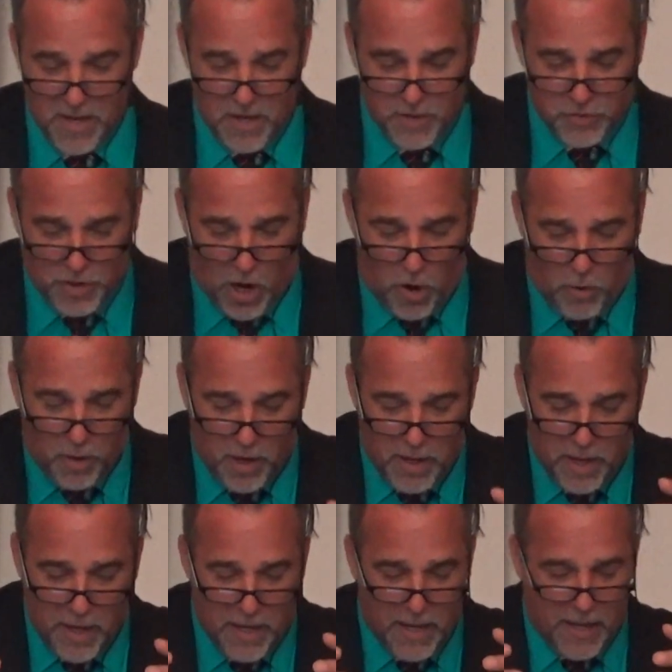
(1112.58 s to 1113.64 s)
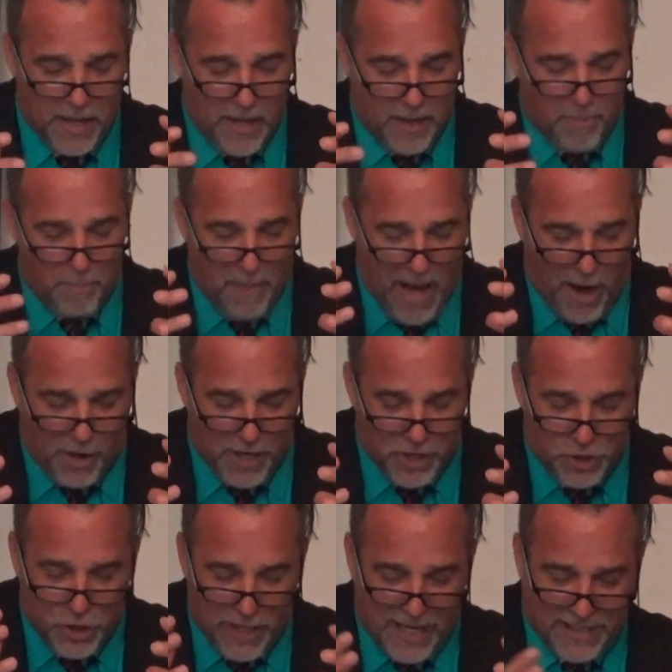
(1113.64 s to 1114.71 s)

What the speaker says: So, marriage